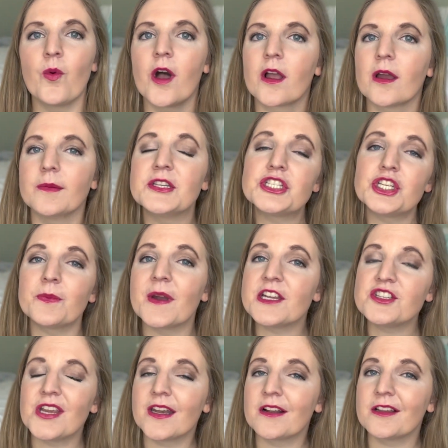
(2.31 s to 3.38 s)
Welcome to my
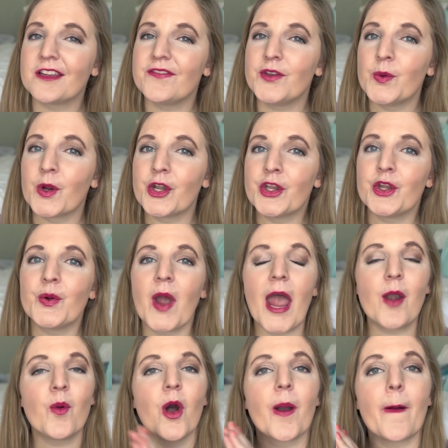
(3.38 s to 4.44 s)
channel if you are new
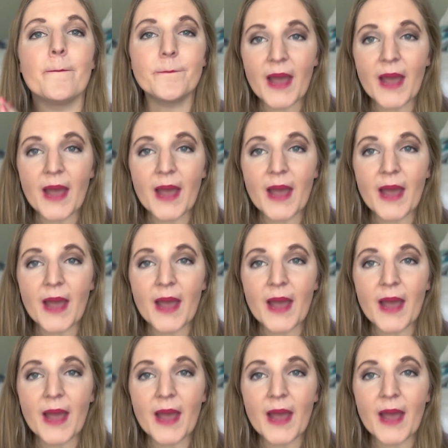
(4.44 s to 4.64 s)
and welcome